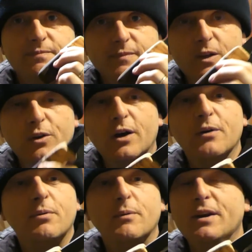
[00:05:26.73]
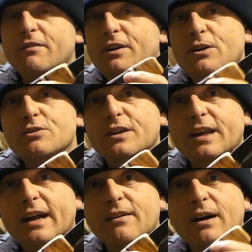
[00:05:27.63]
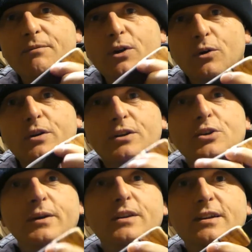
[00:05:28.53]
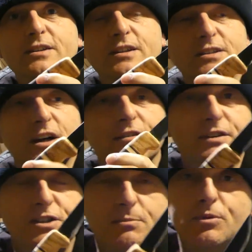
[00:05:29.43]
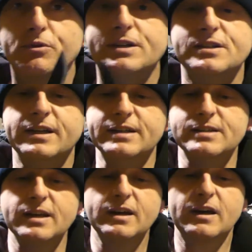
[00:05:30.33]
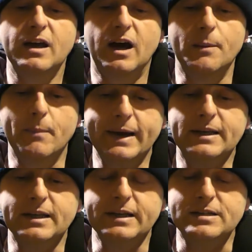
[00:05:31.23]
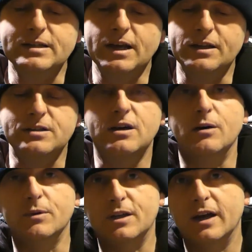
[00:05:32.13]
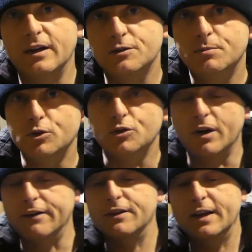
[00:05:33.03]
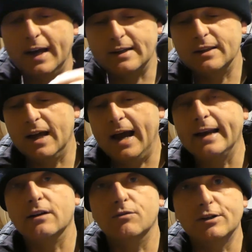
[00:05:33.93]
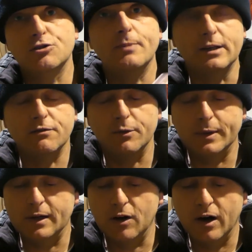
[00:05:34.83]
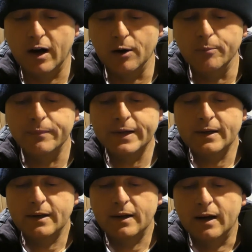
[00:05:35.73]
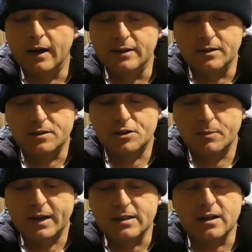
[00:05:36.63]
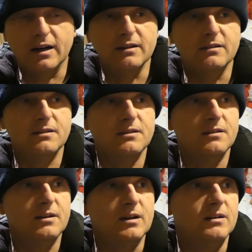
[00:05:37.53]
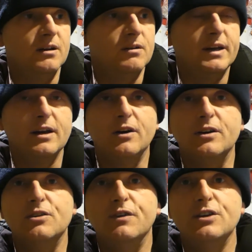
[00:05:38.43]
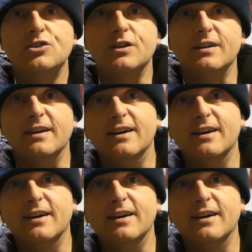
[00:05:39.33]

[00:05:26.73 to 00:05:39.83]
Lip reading: Although I'll probably never use it now, I'm not going to do anything to this knife, and the simple reason is I made this at the time with Kaos bushcraft, and then I did the handle retrospectively when I got home. And to me it's like, I don't know, Leonardo da Vinci